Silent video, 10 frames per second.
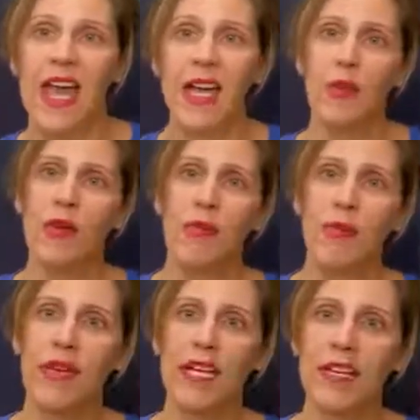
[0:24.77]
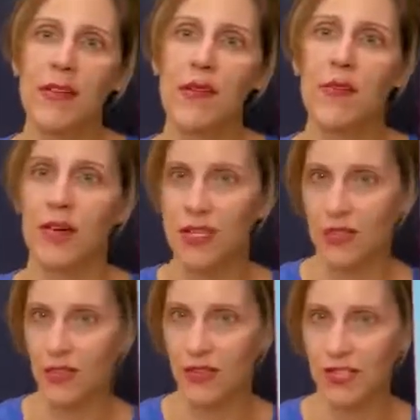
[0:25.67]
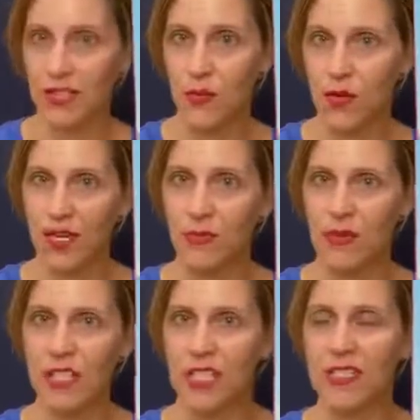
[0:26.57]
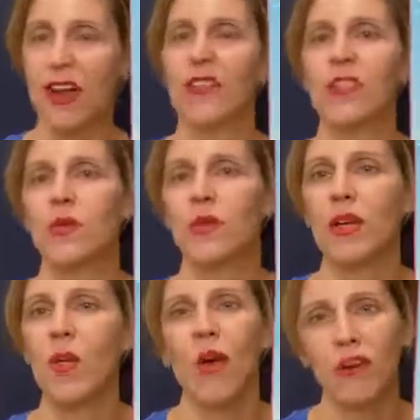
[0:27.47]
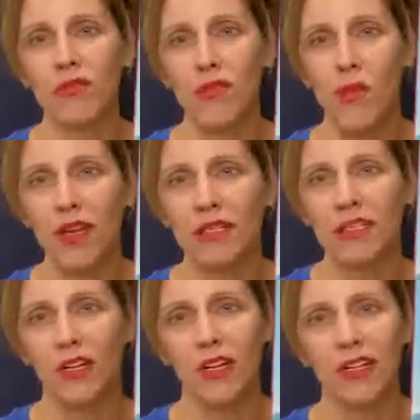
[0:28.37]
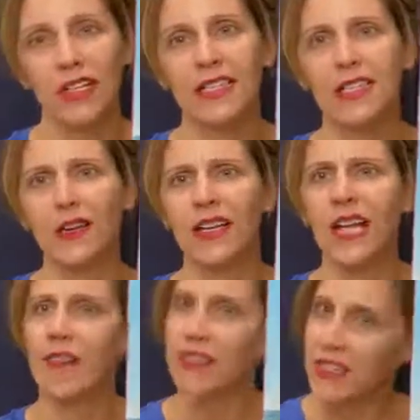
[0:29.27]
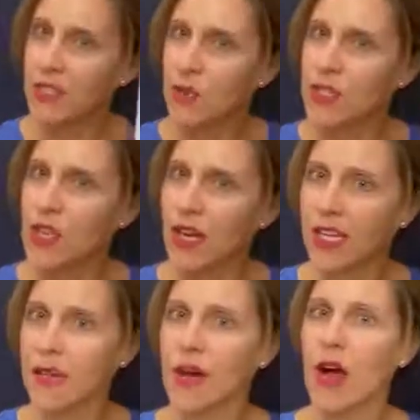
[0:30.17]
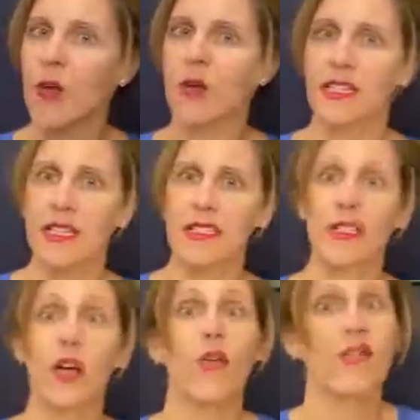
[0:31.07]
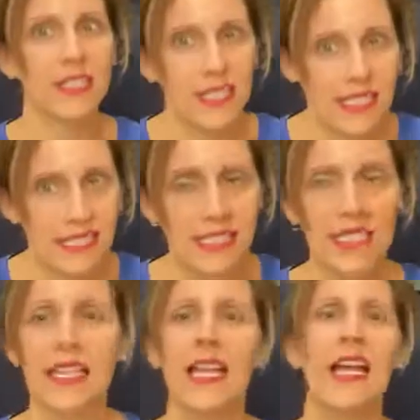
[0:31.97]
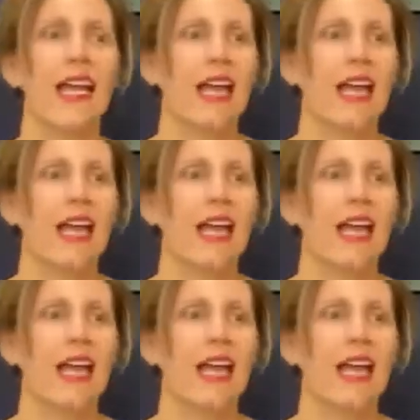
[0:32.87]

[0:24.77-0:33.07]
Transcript: And when we were picking books for this week, we just thought this would be a wonderful way to start considering everything that we're talking about related to COVID-19